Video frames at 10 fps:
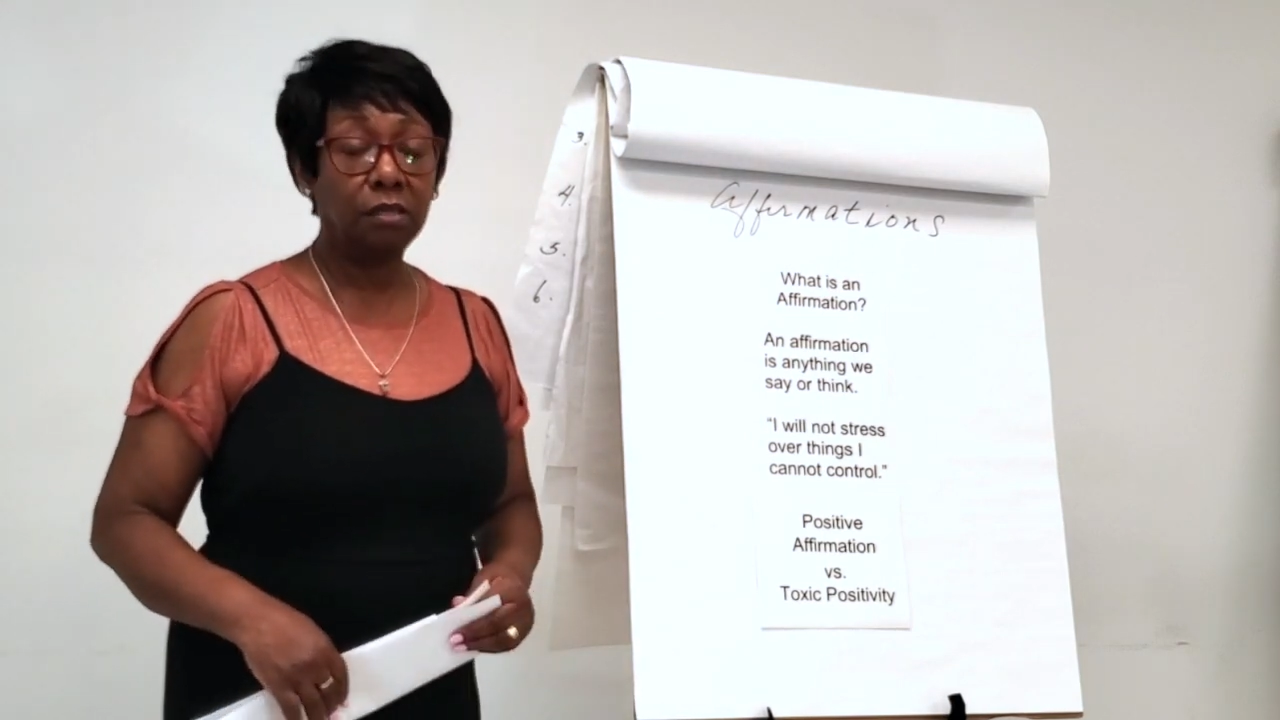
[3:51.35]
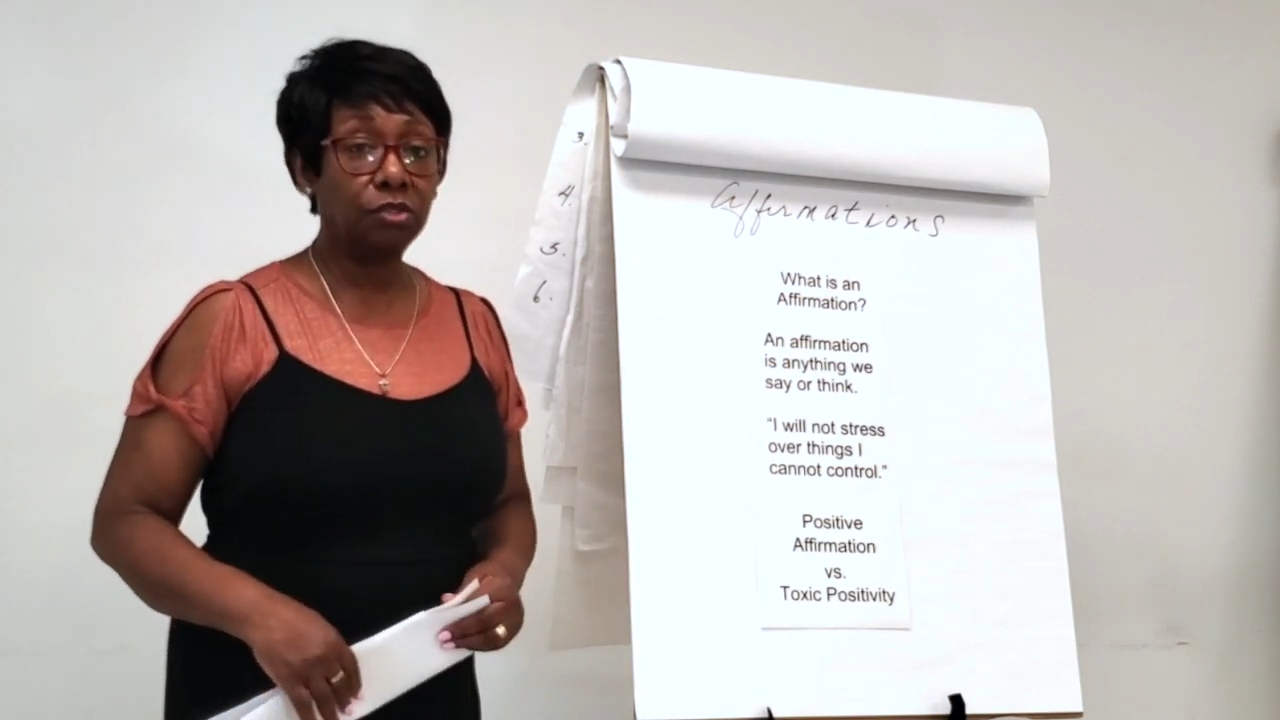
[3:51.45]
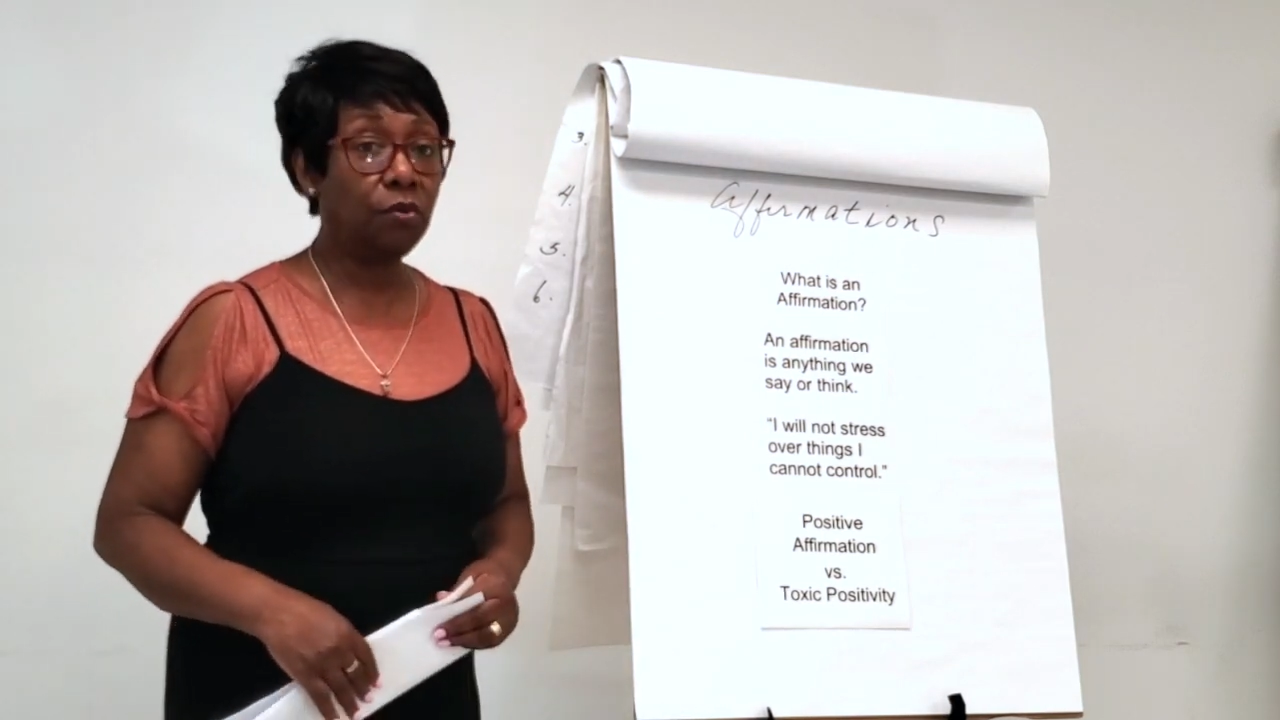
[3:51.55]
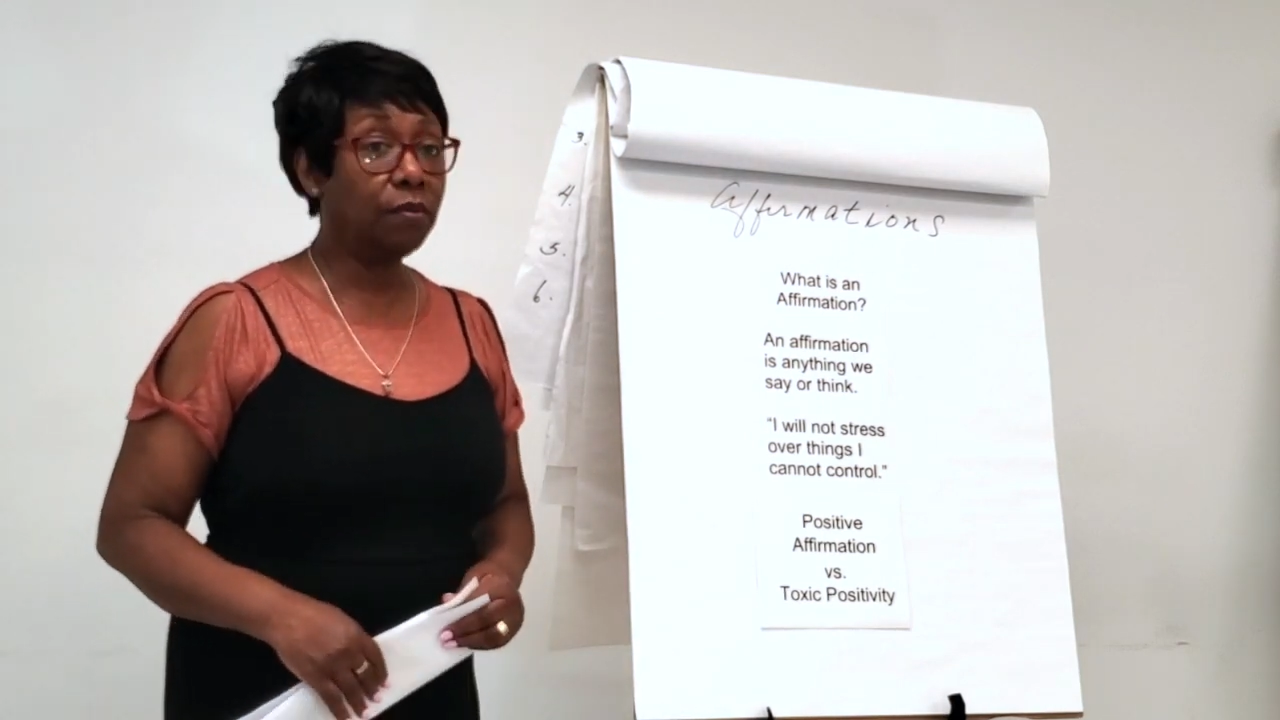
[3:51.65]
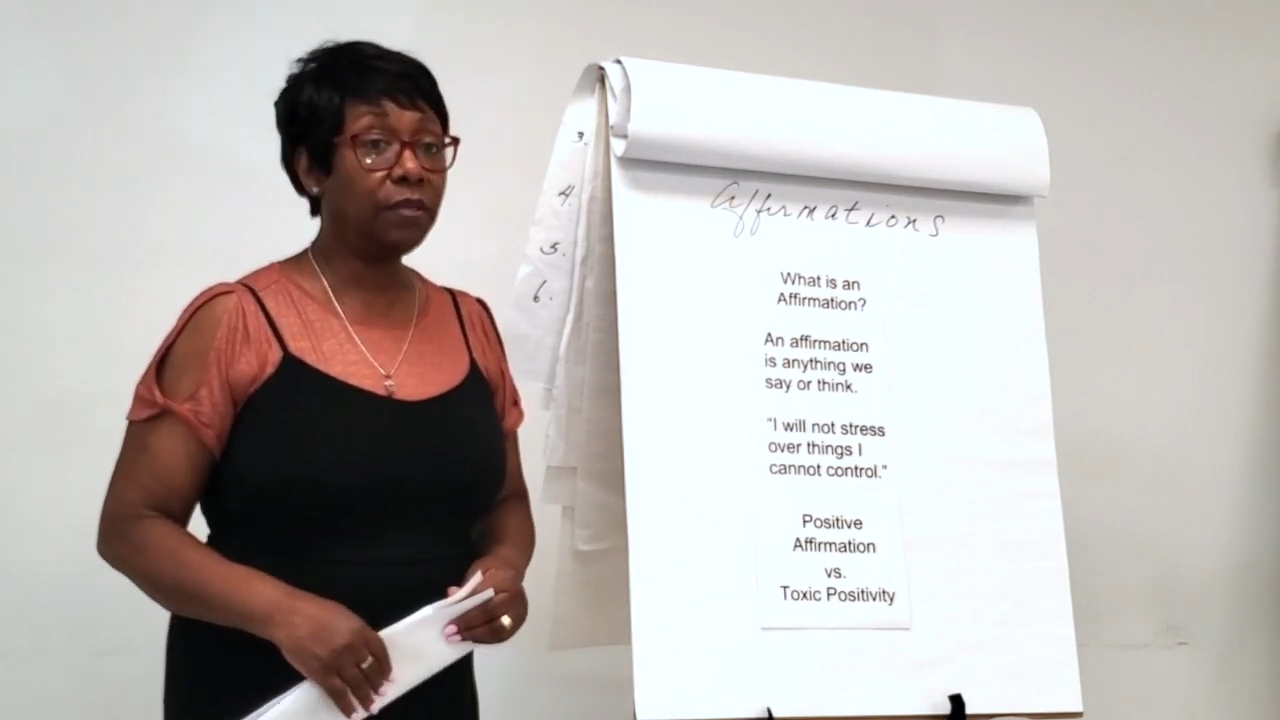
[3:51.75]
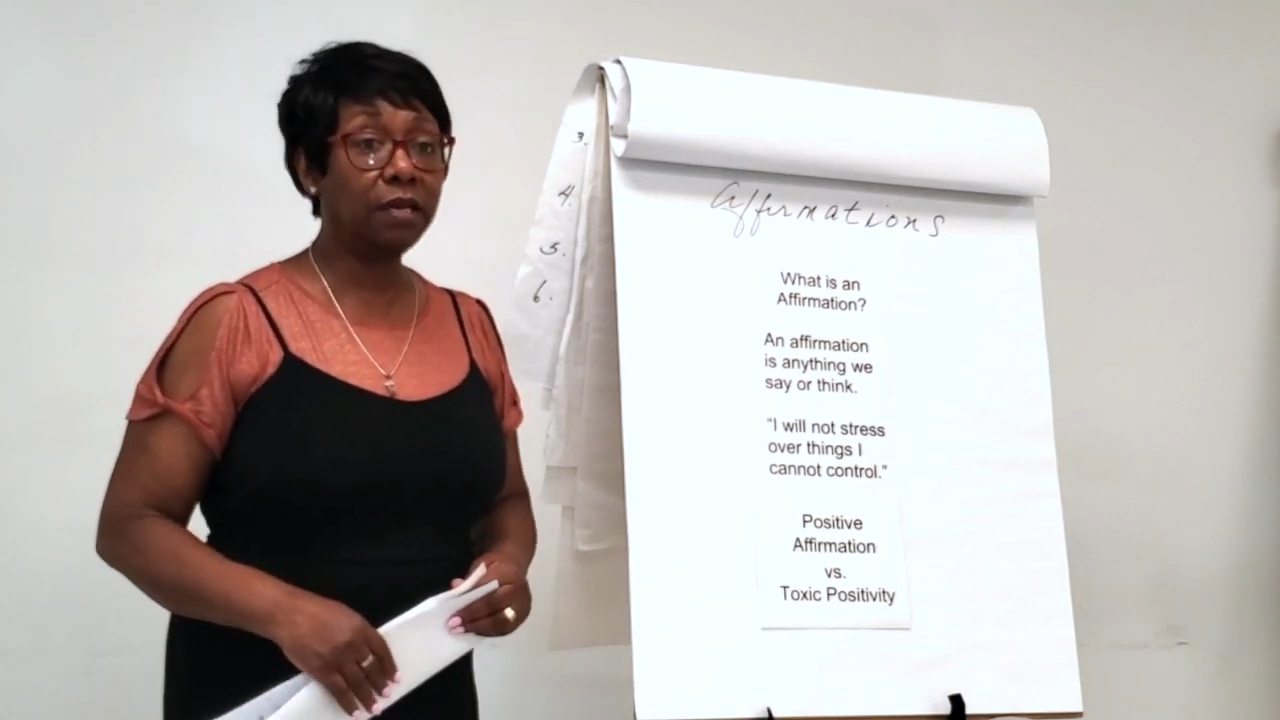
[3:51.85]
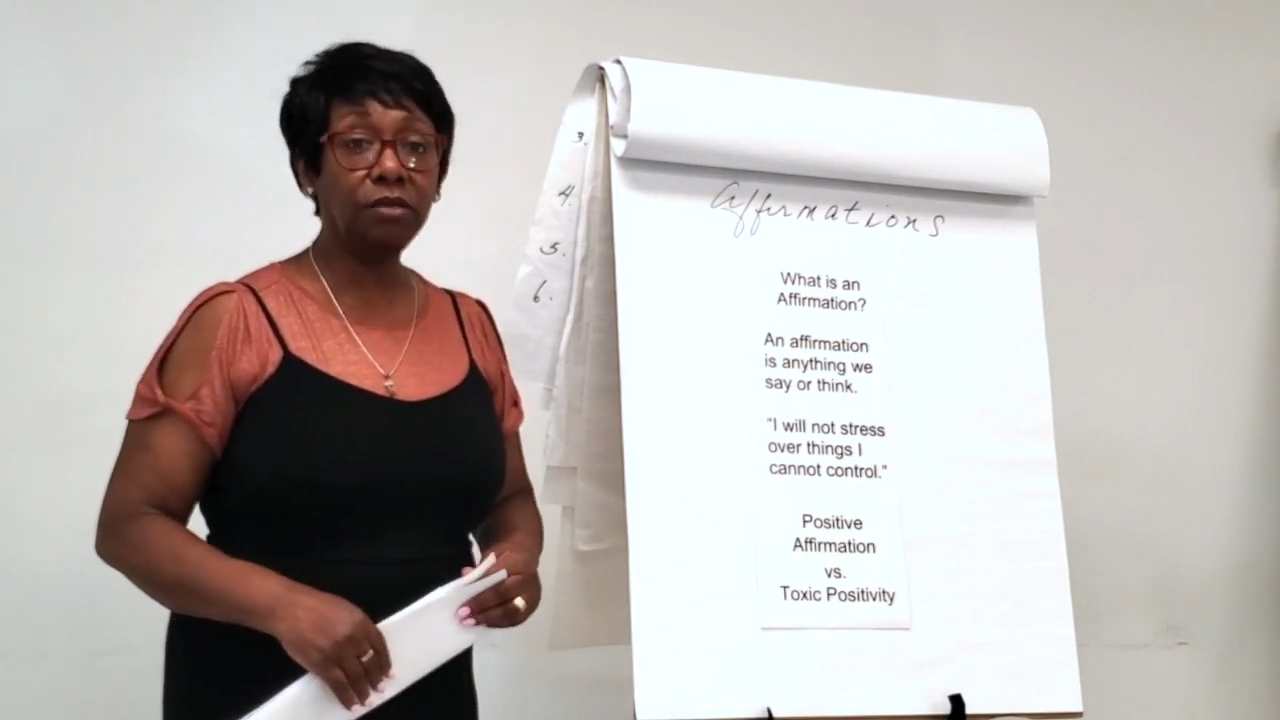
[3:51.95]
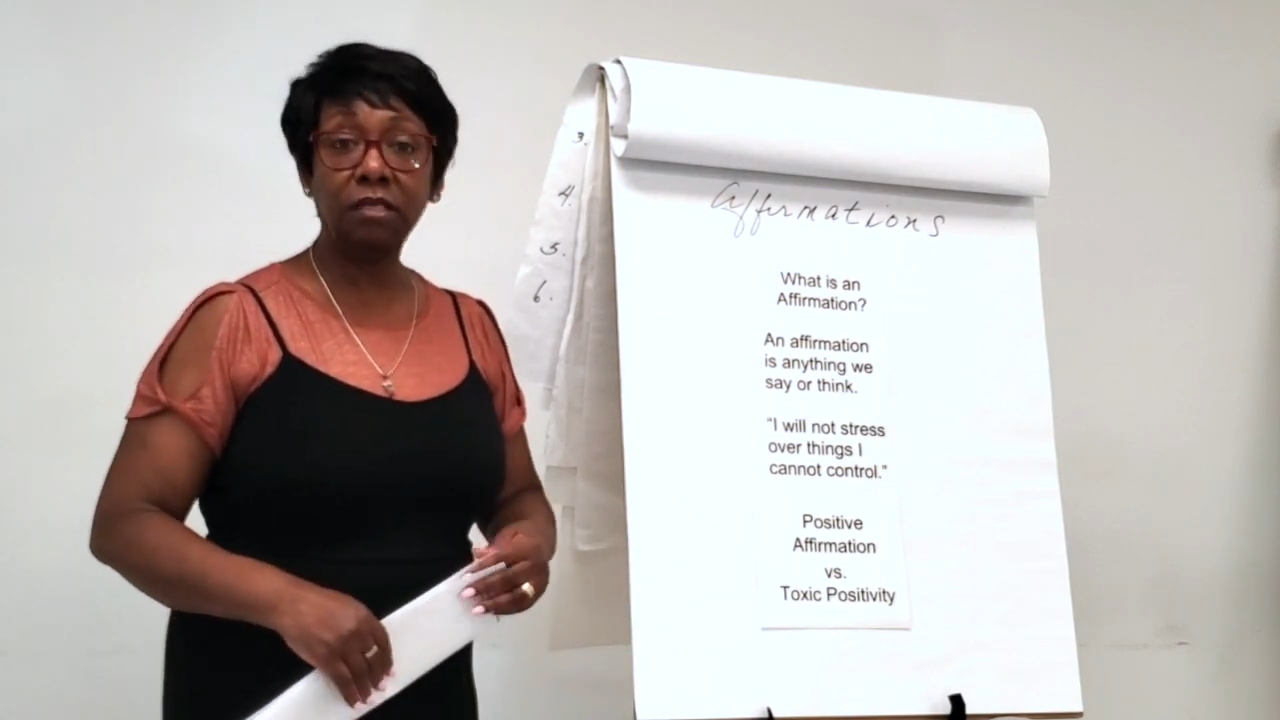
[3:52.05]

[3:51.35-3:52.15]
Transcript: So I'm not